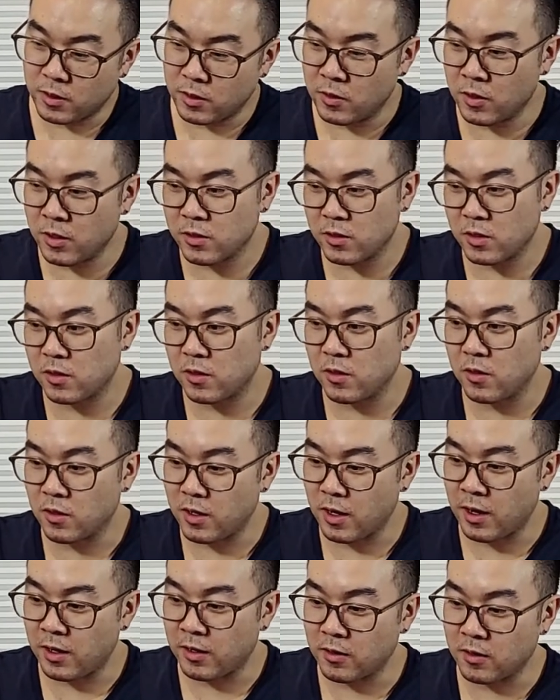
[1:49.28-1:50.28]
You can just
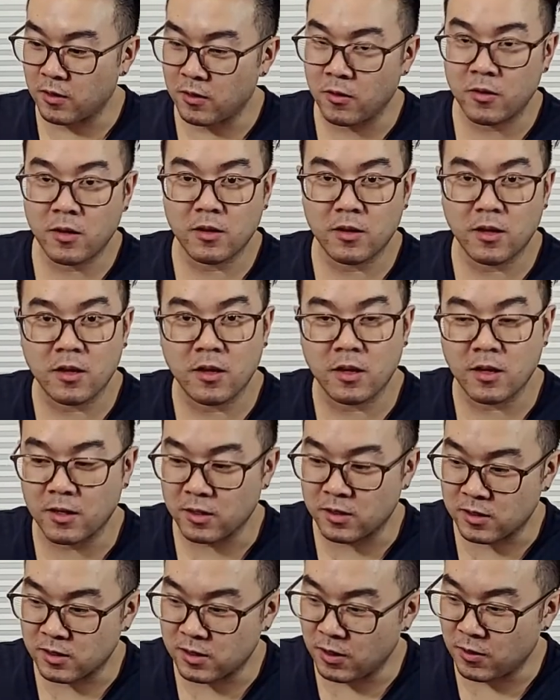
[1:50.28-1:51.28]
look at the thing
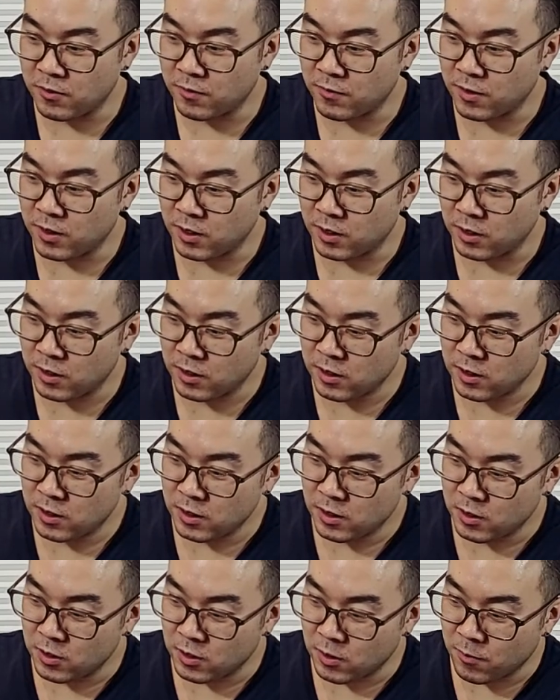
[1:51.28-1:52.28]
itself here.
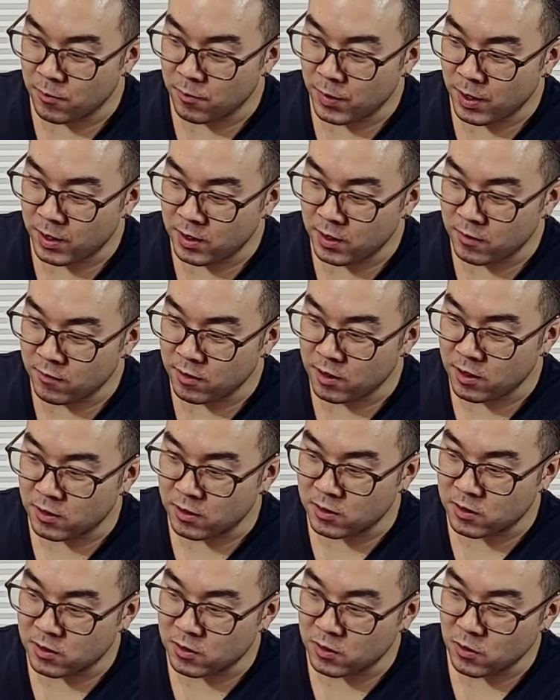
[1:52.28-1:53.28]
You can bend everything
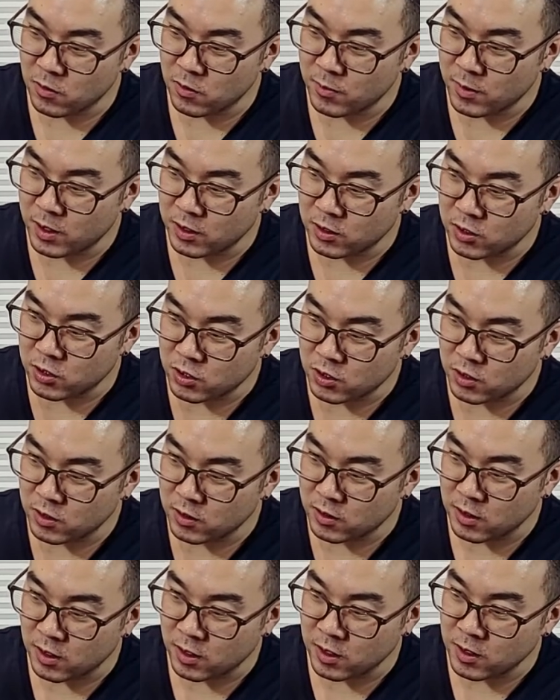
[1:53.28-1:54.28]
so much,
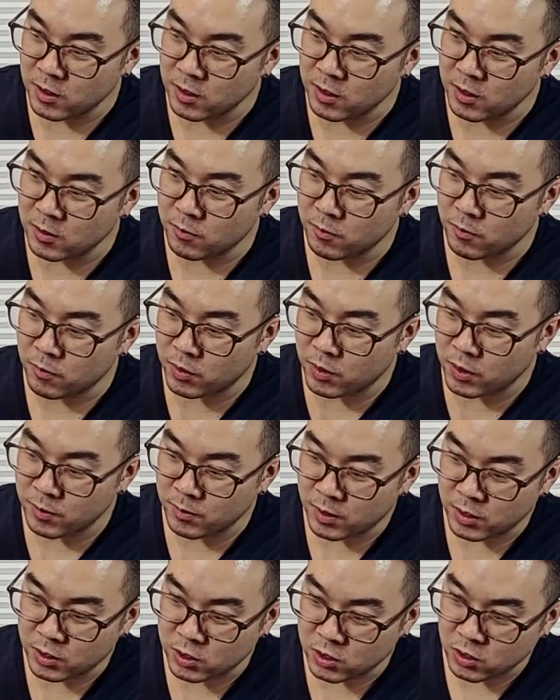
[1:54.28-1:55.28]
pretty
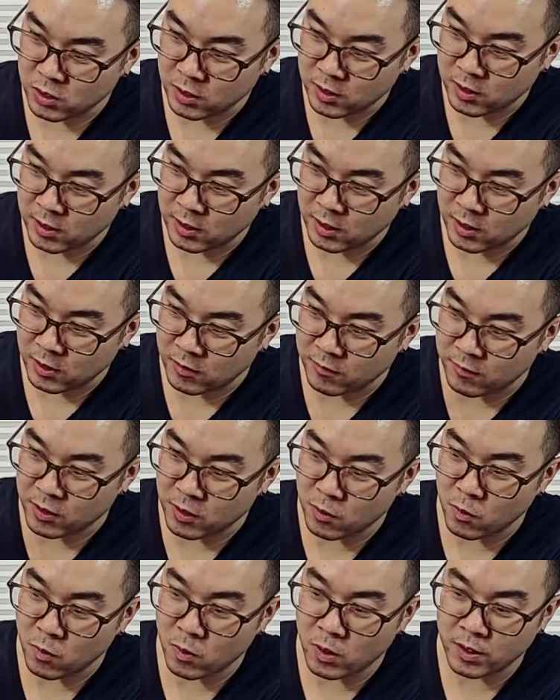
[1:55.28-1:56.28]
much however
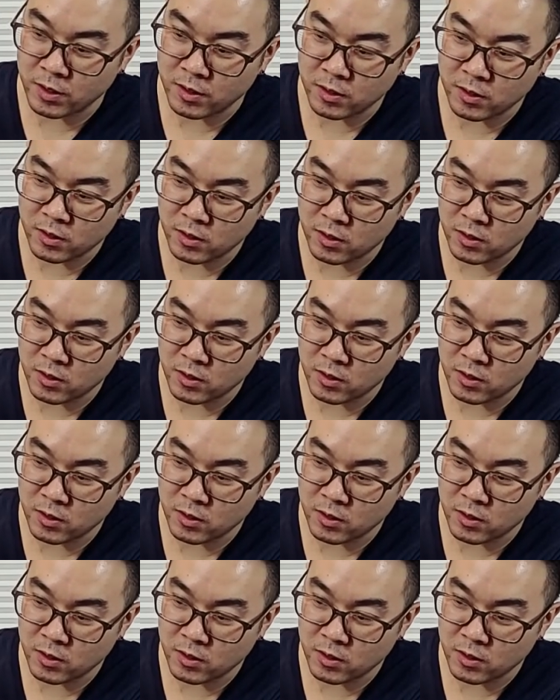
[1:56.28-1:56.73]
you want,